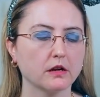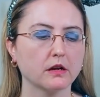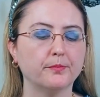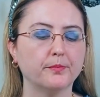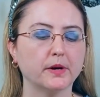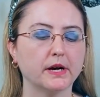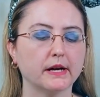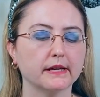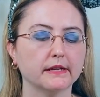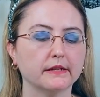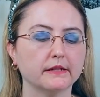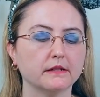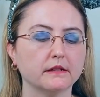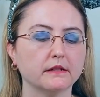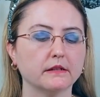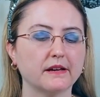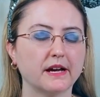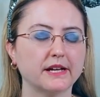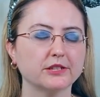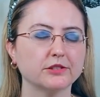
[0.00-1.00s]
but
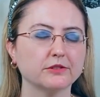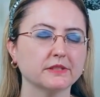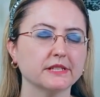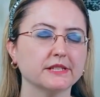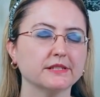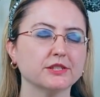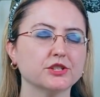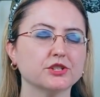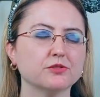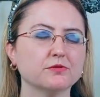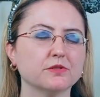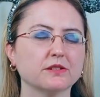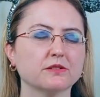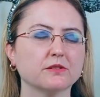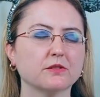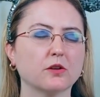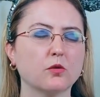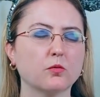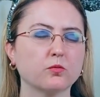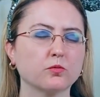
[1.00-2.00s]
I don't think that you
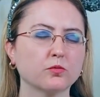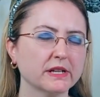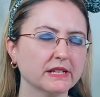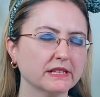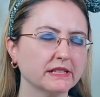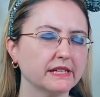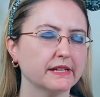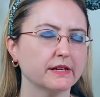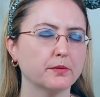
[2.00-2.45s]
can really